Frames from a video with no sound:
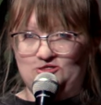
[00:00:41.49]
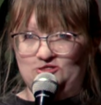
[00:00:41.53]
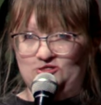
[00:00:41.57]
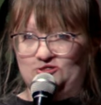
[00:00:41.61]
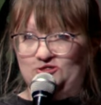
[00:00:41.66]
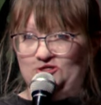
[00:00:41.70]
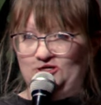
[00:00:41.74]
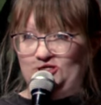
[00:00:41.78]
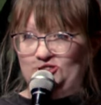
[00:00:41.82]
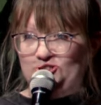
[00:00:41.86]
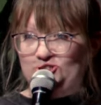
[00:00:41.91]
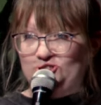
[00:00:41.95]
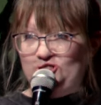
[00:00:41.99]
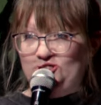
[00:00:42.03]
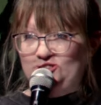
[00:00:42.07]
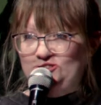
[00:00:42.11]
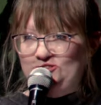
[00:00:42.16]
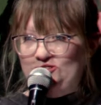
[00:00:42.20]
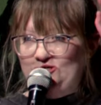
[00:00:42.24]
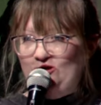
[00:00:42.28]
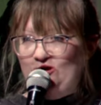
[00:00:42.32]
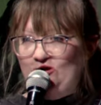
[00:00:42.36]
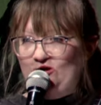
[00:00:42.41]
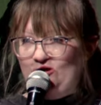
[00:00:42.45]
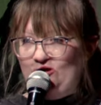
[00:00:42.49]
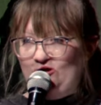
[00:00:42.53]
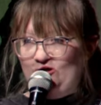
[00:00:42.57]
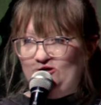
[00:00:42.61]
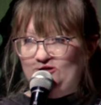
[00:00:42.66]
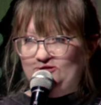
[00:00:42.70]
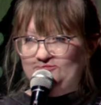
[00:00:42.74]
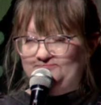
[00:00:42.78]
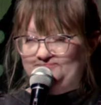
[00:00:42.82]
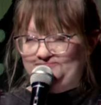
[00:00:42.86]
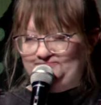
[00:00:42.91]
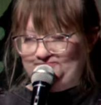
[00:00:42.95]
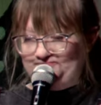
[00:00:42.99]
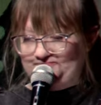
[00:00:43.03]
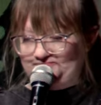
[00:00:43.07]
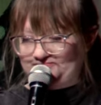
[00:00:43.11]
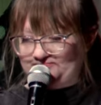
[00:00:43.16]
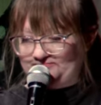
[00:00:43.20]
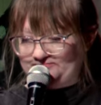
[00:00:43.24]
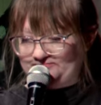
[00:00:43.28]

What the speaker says: They're like, she's gone.